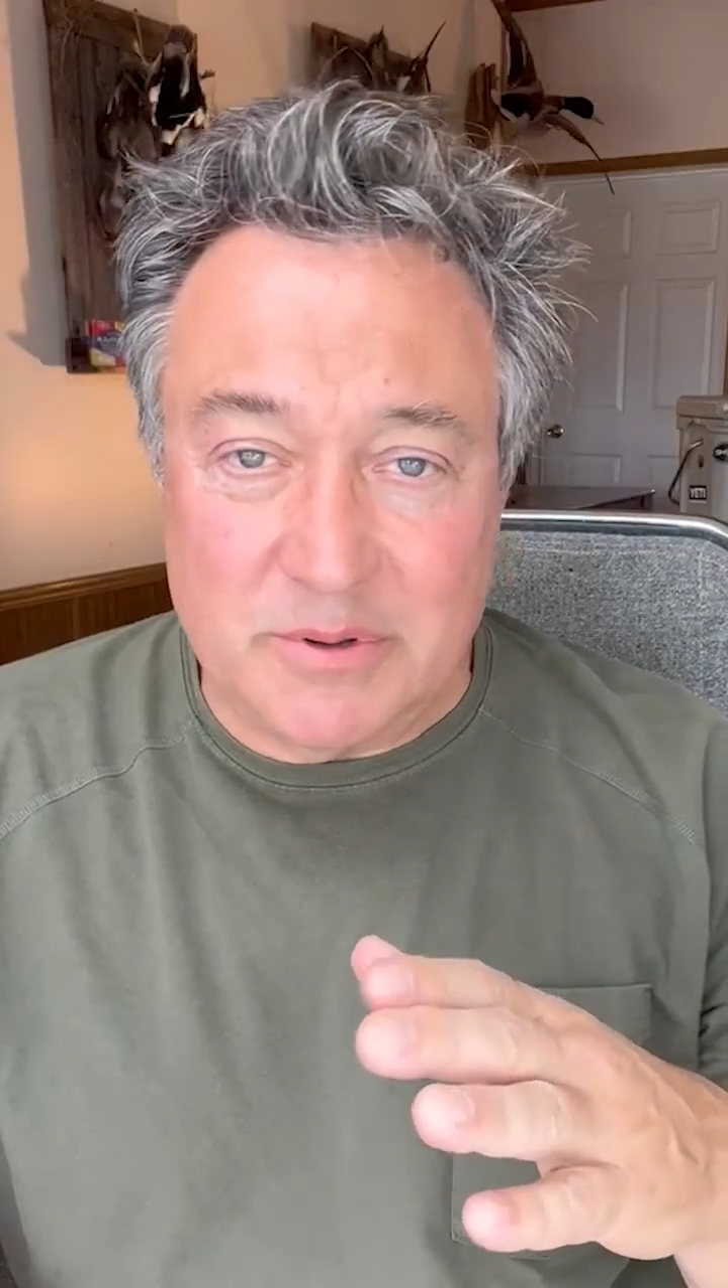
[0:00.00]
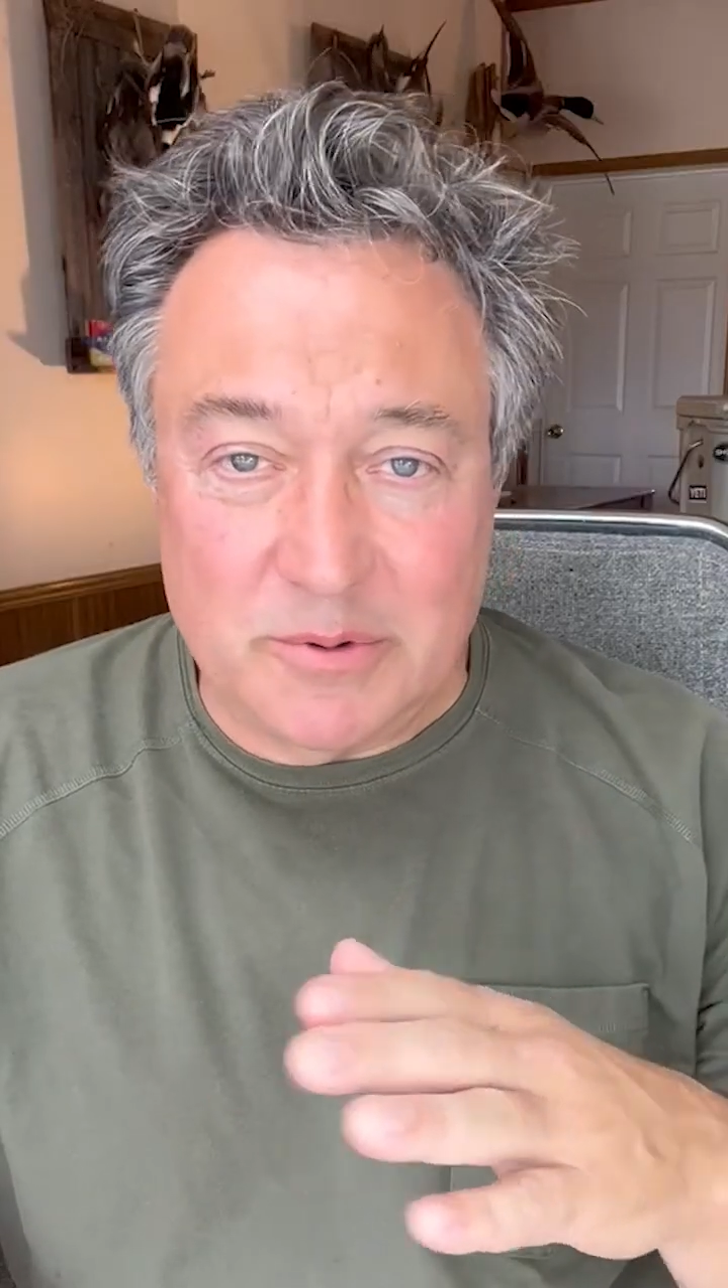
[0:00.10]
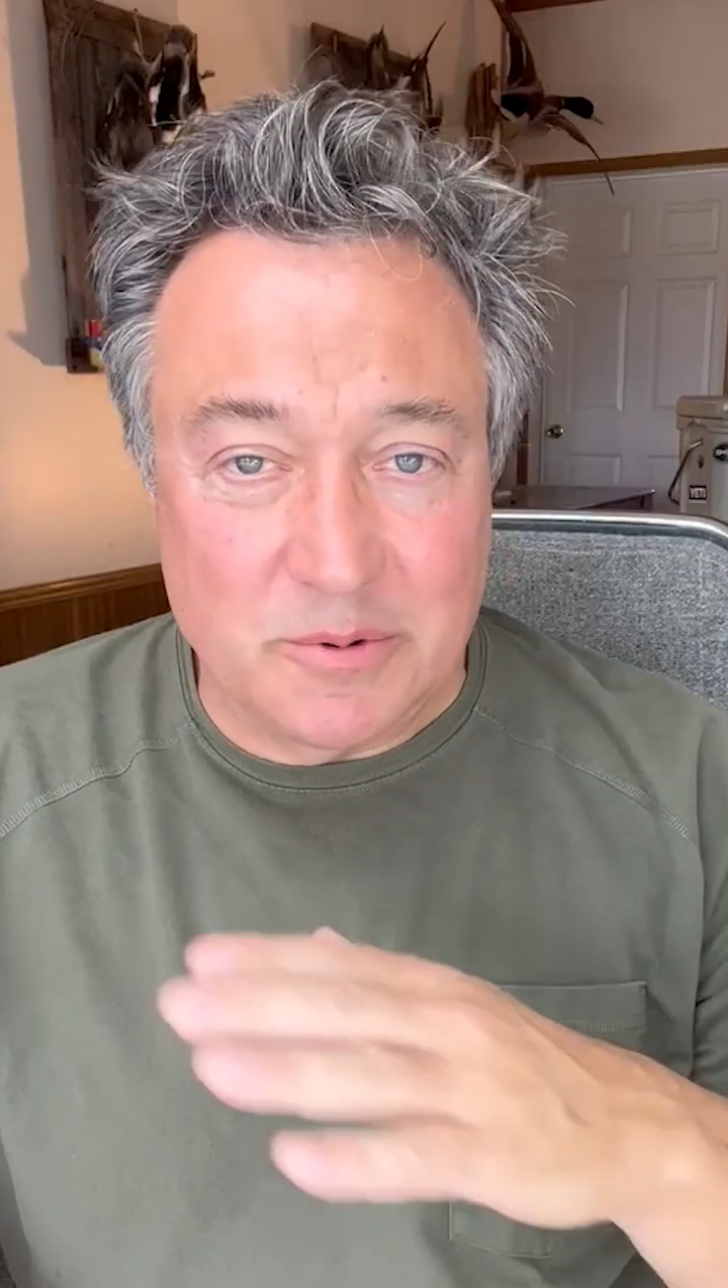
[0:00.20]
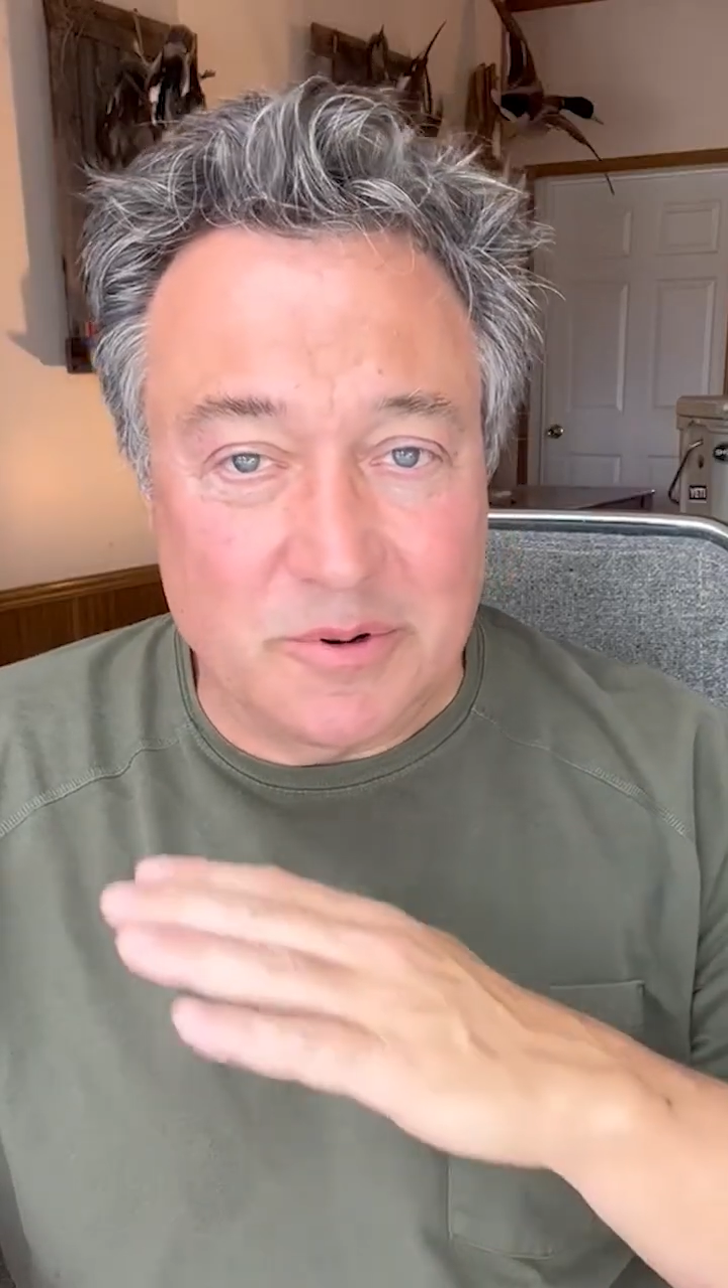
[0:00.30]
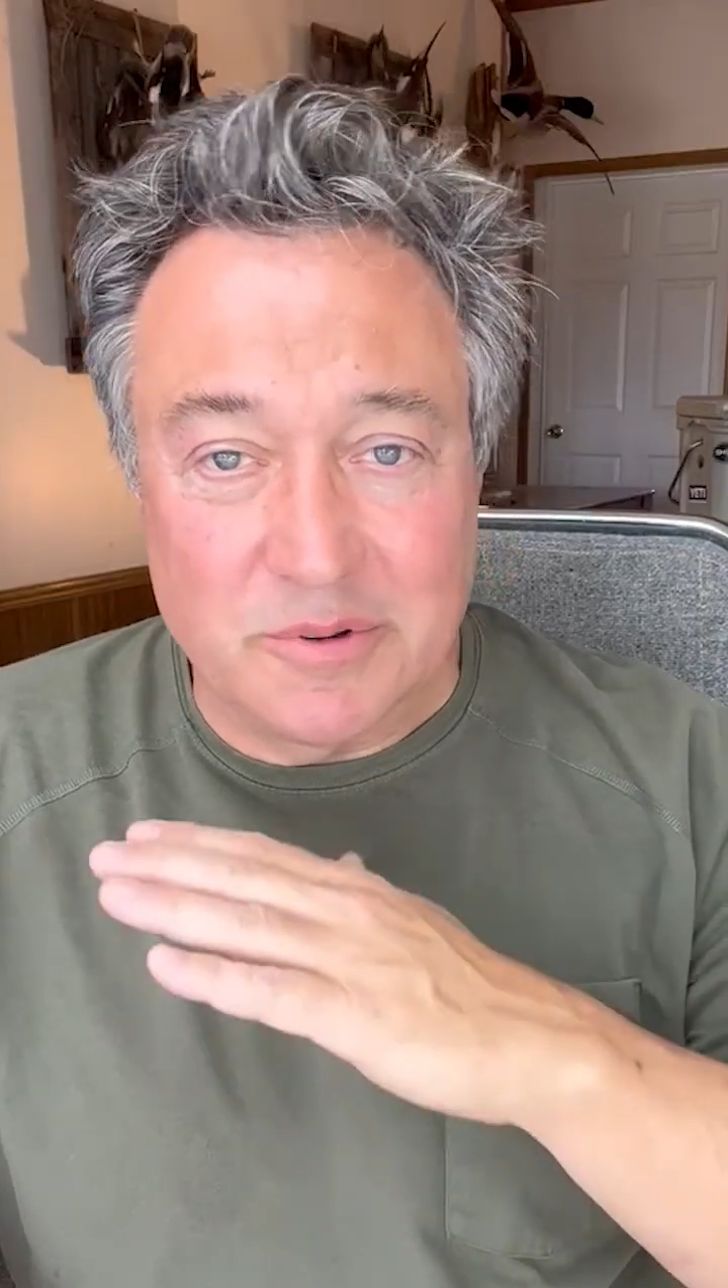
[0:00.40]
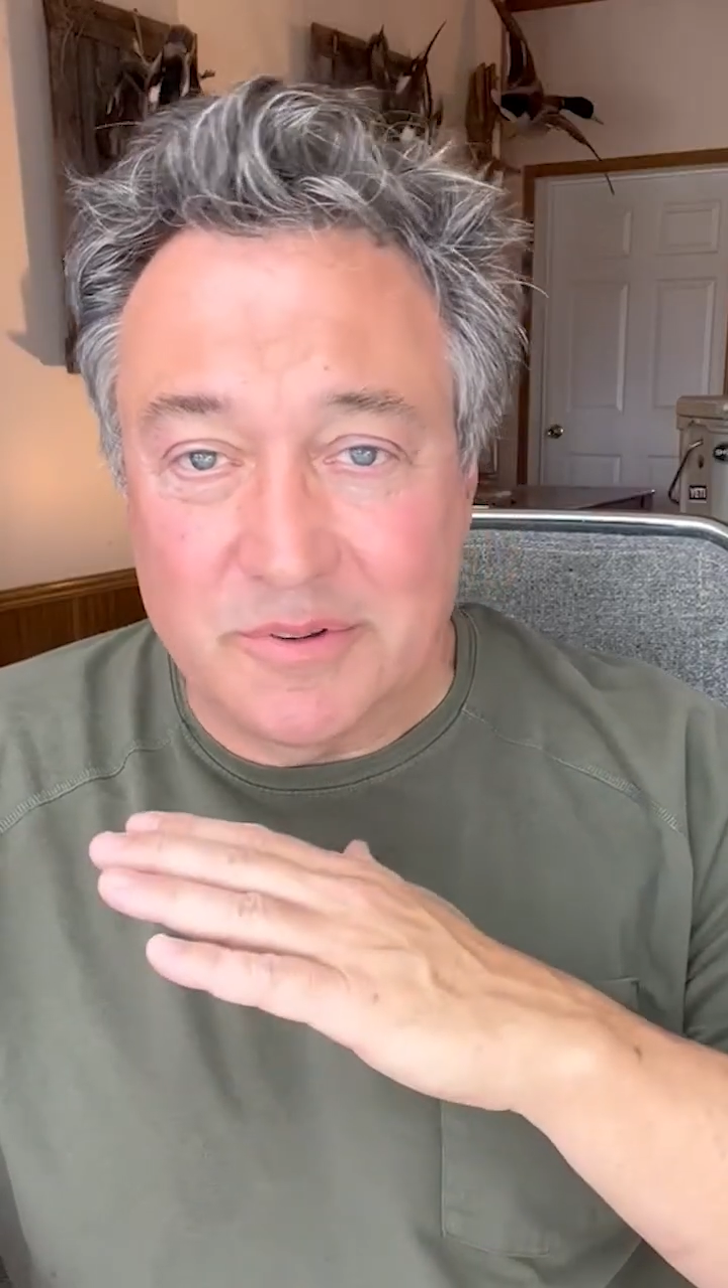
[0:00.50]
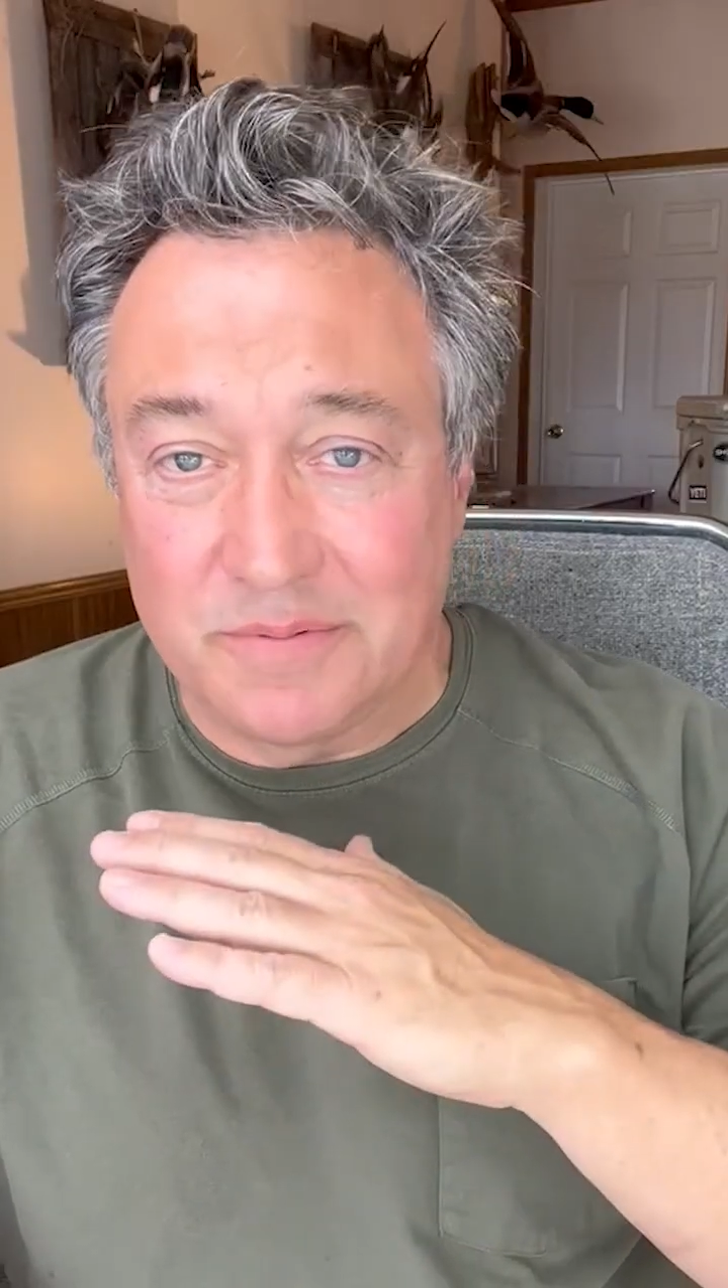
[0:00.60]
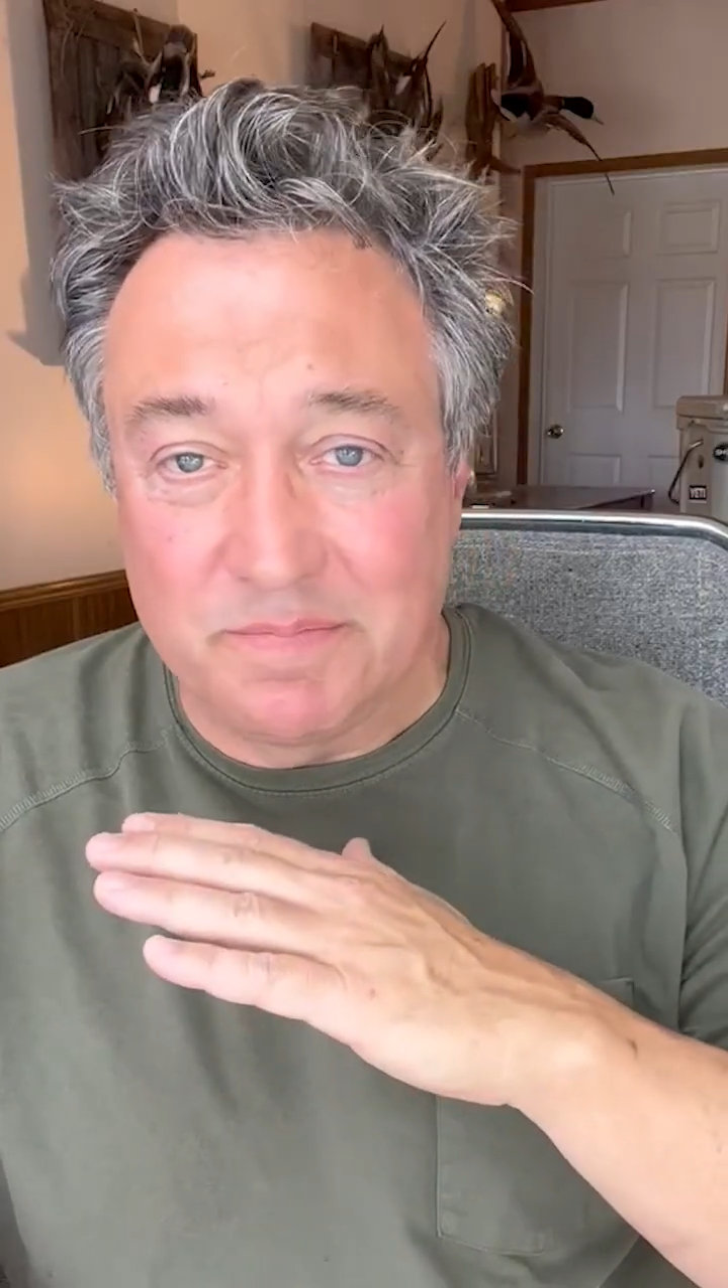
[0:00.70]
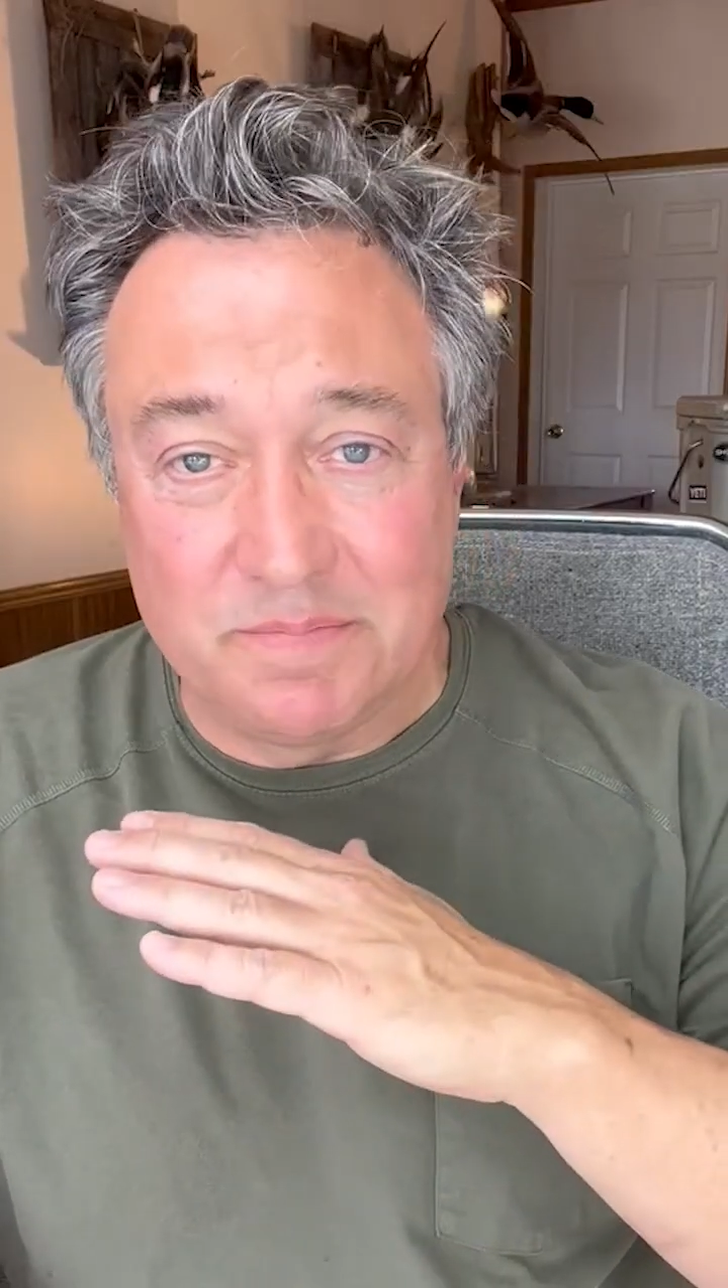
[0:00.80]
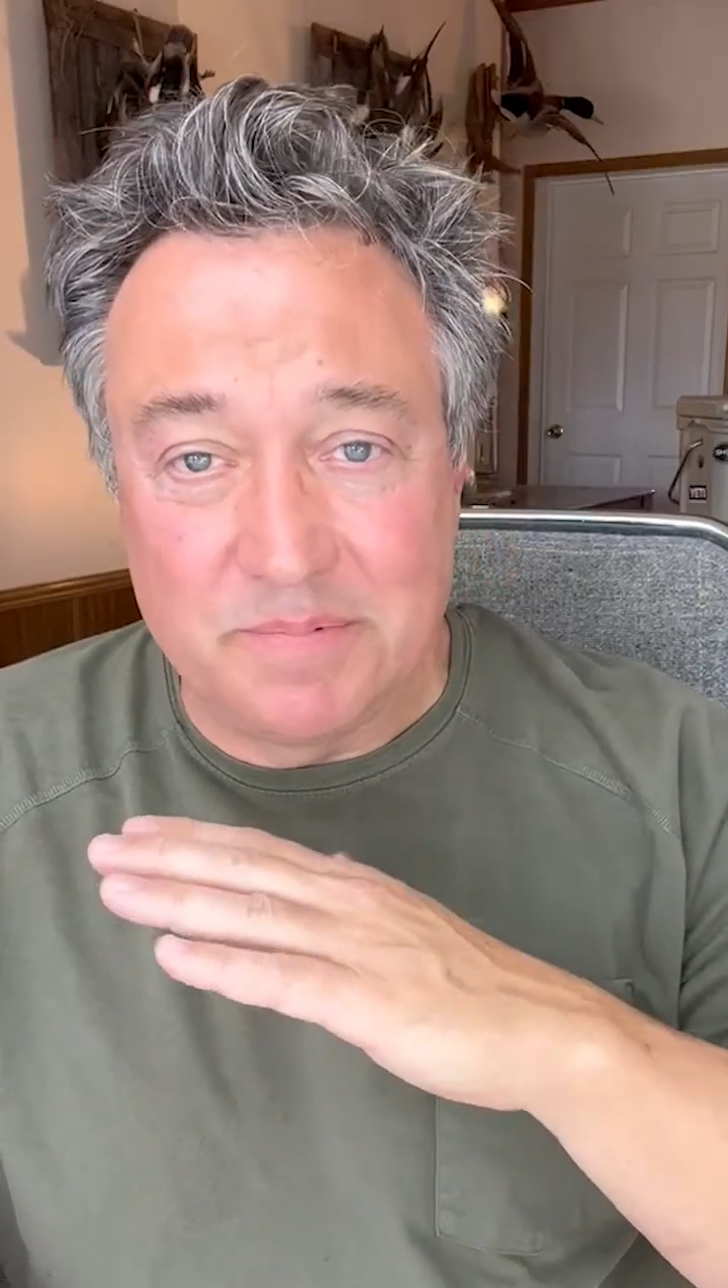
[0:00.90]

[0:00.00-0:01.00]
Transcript: squirrel just